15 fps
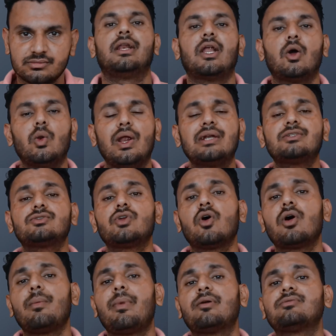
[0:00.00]
Now let's
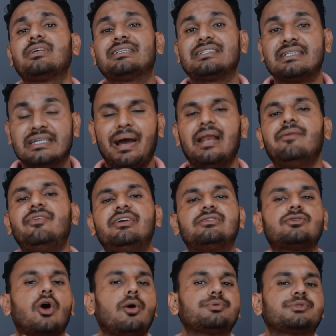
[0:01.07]
talk about the
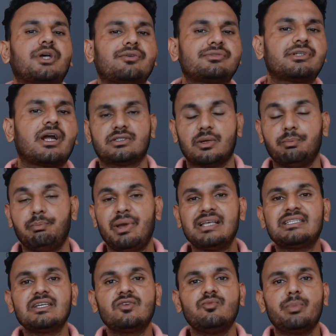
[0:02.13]
benefits of Surfshark. Some
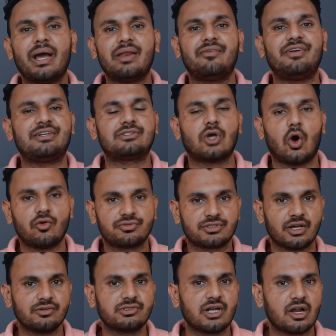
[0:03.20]
basic benefits of
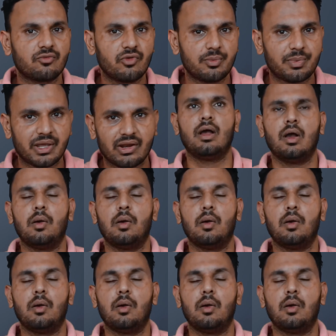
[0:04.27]
Surfshark VPN.